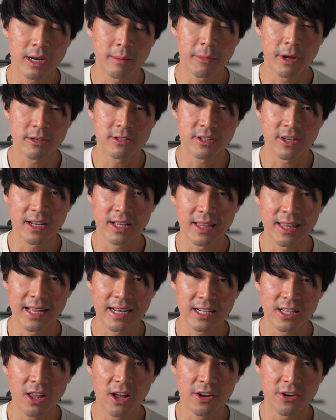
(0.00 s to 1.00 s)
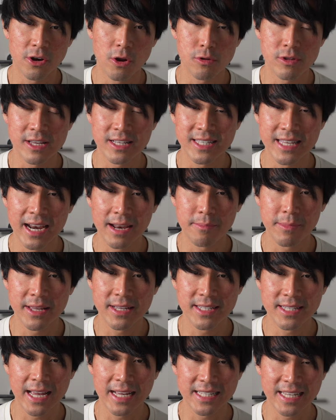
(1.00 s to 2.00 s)
I'm also going to let Claude know to set up
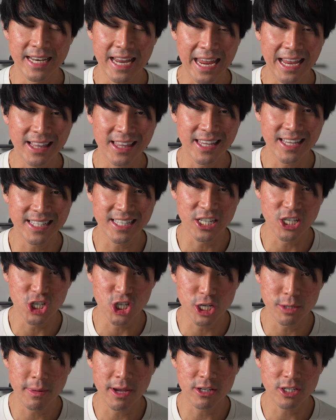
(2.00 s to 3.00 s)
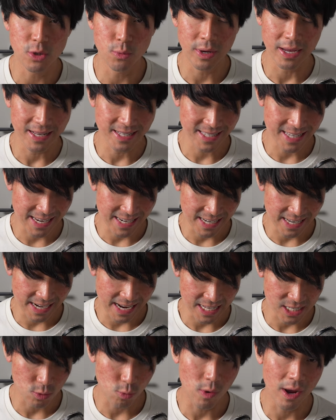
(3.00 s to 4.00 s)
this as an alias in Gmail so we can send it
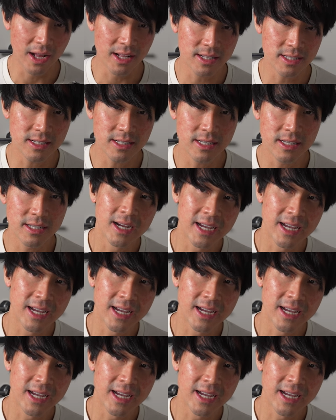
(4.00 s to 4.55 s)
as well.